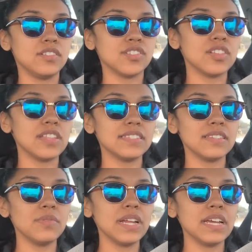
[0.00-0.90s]
So let's see
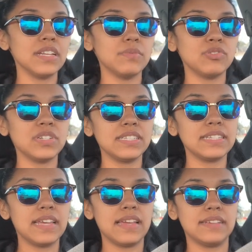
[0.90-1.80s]
what I end up doing
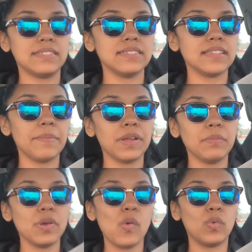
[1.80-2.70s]
today. Since I'm gonna
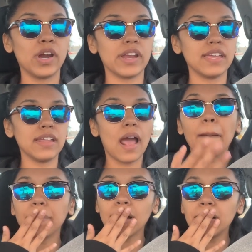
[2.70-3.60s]
be working, I
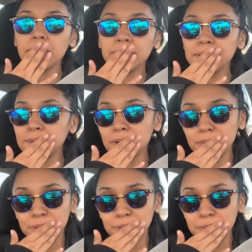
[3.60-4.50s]
probably
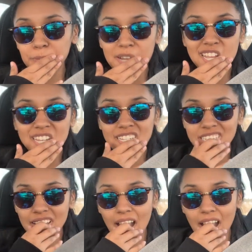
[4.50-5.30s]
won't do much.